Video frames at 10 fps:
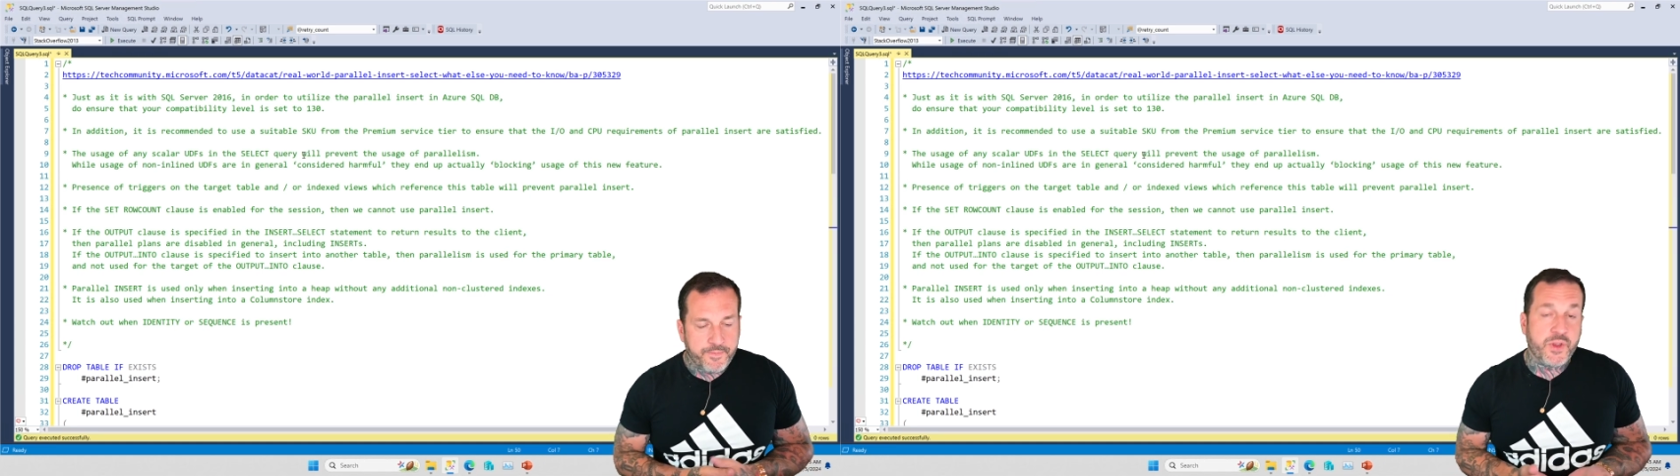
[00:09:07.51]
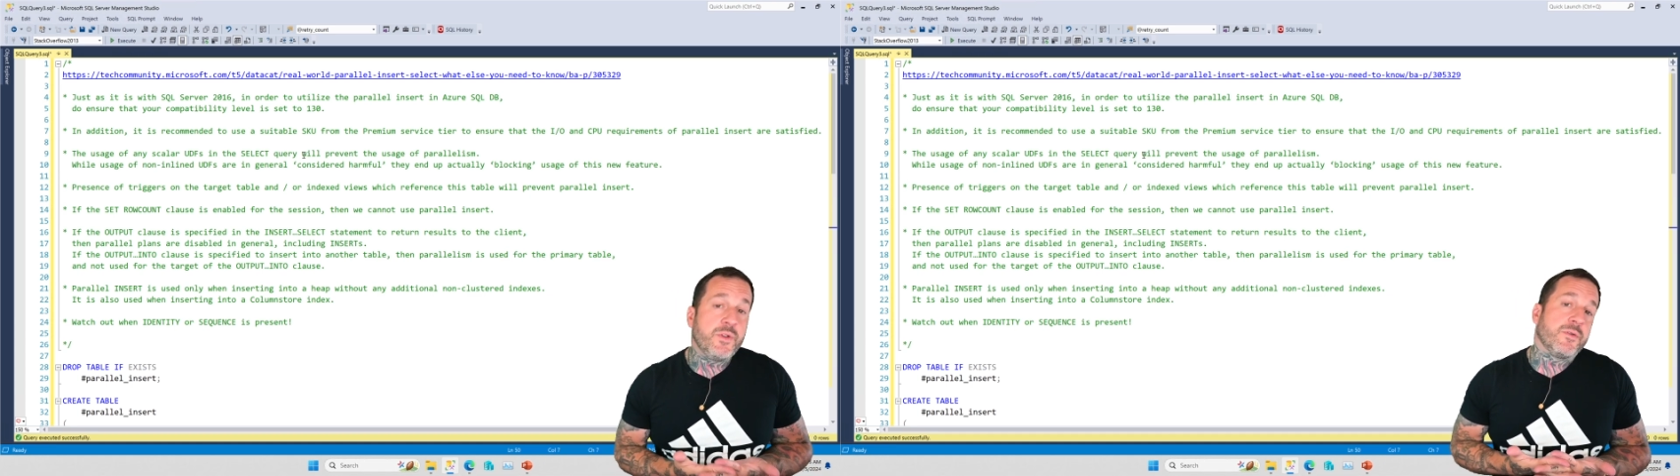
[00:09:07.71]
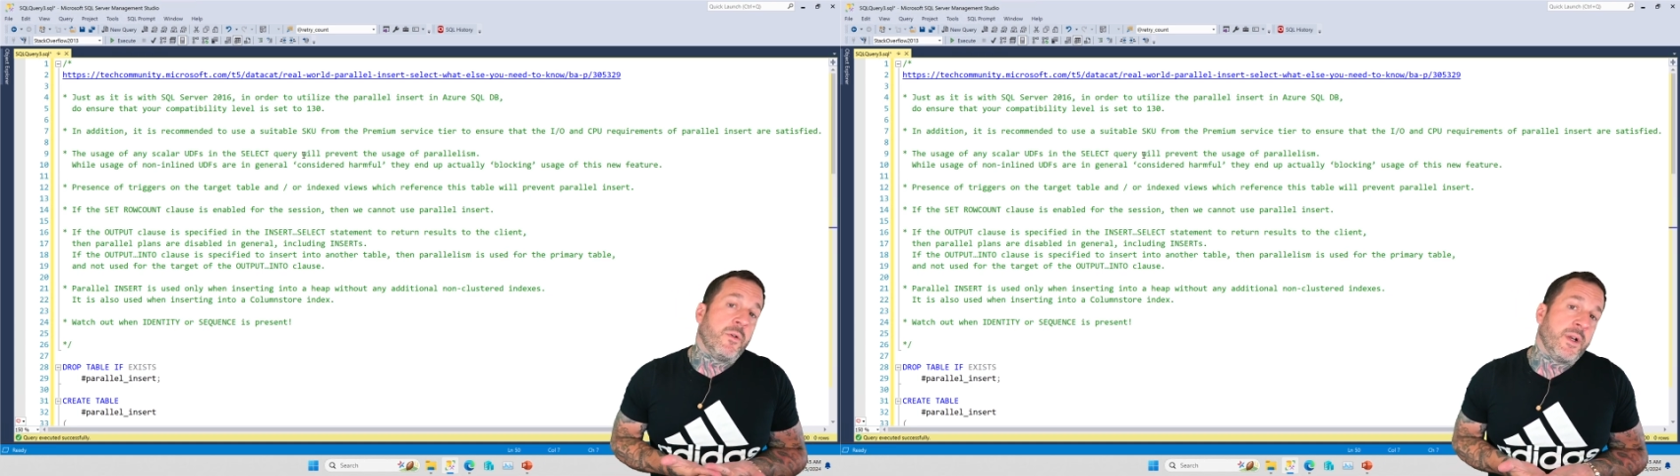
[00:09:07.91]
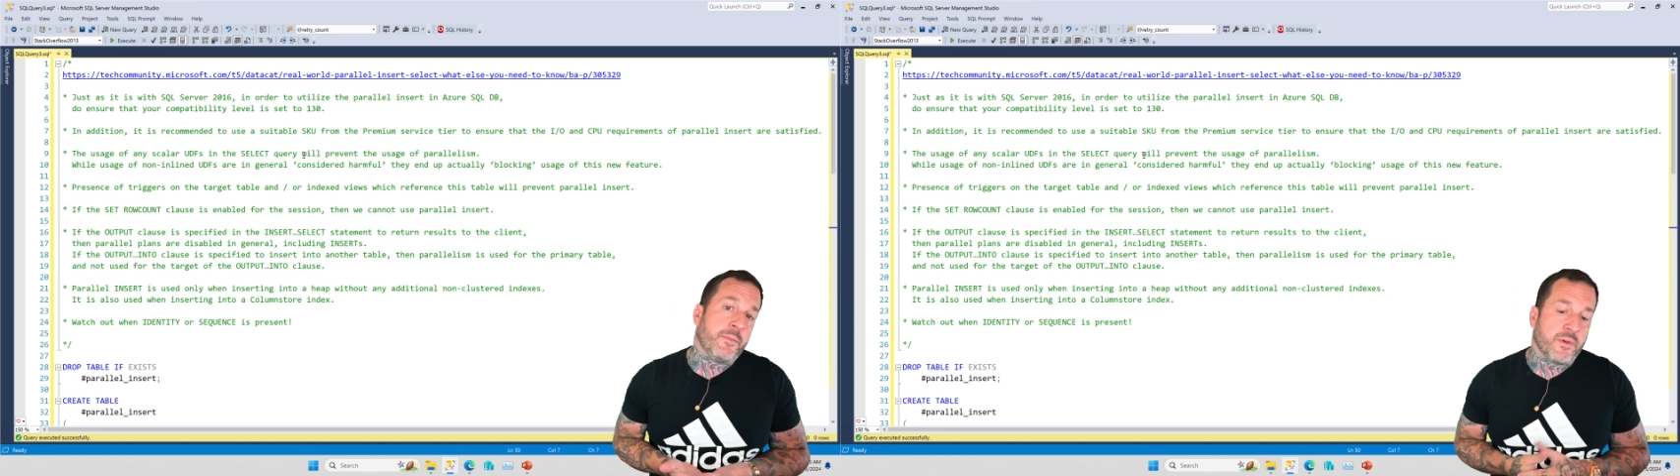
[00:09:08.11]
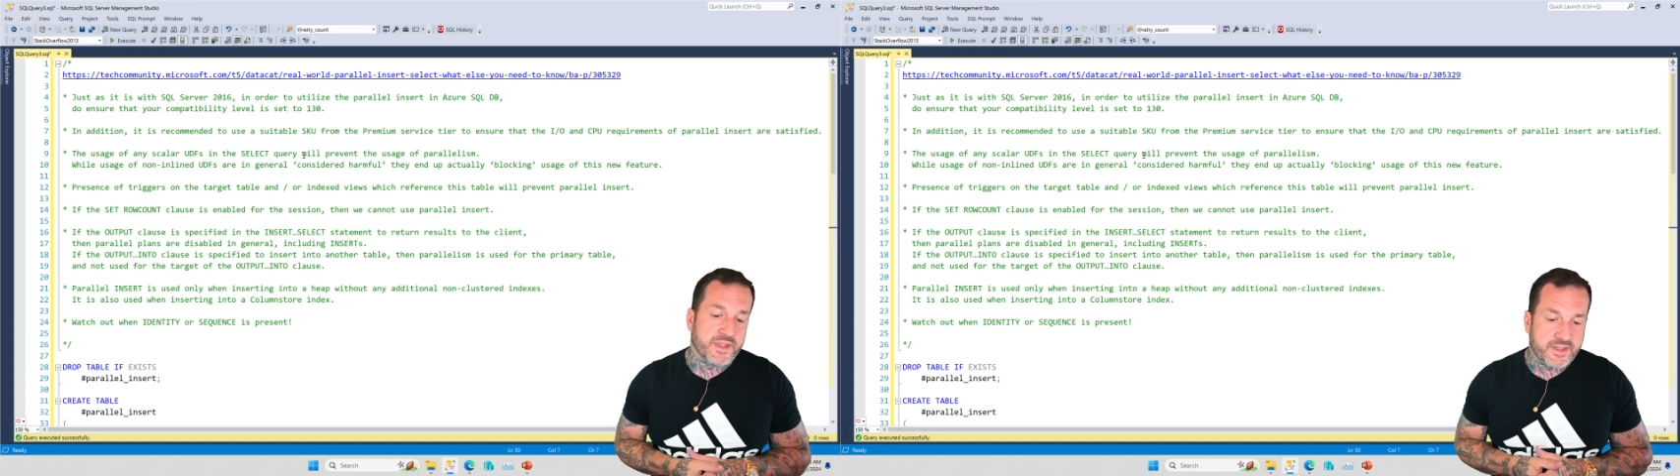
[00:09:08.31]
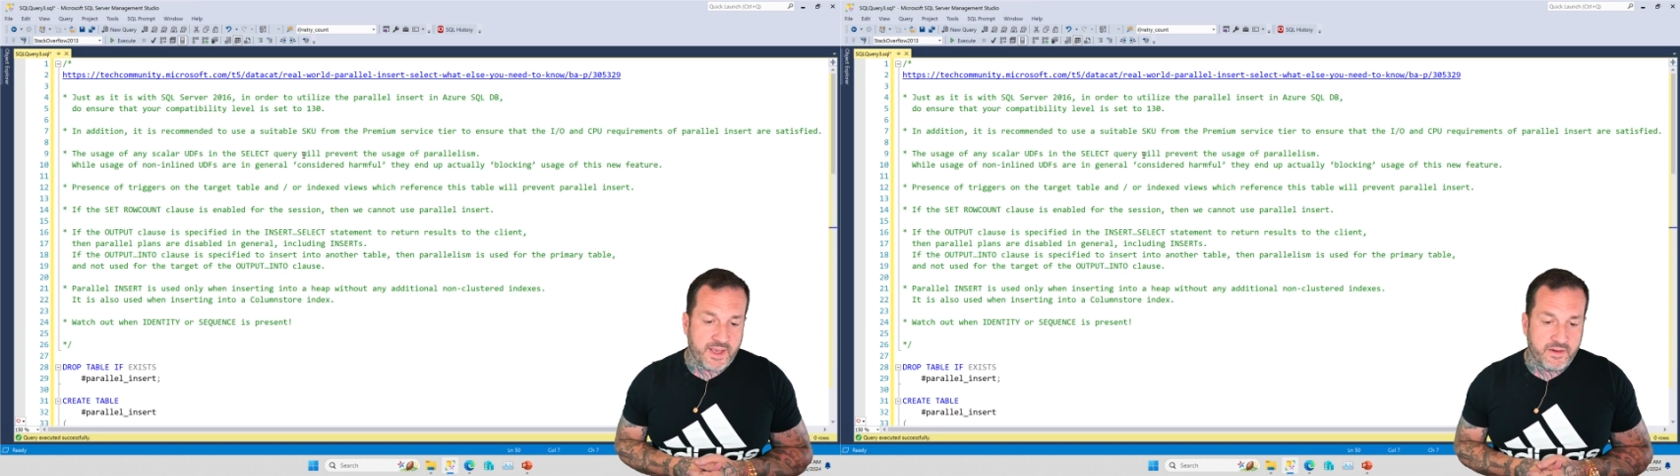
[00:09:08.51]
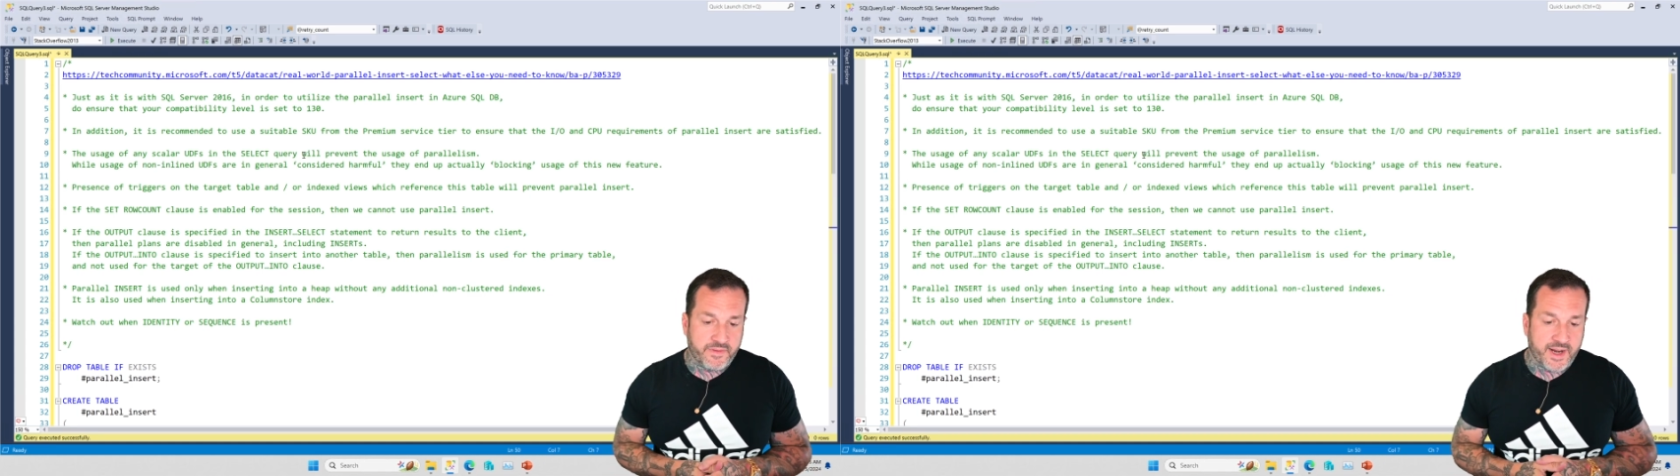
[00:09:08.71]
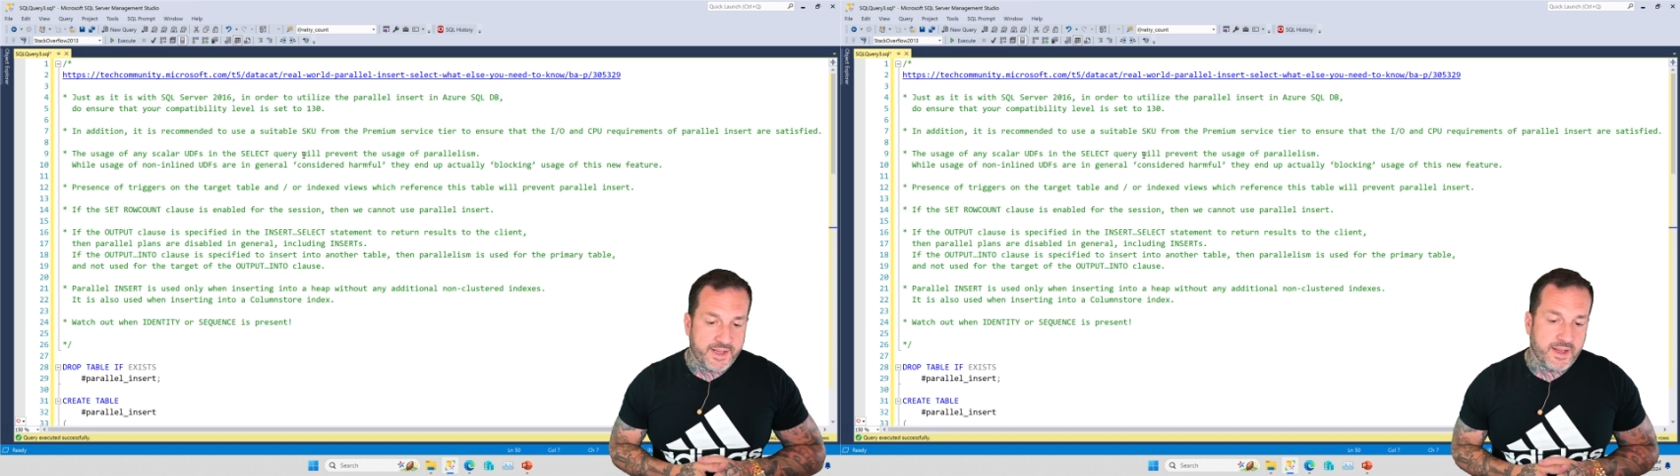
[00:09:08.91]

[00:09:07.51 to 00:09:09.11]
use row number instead of an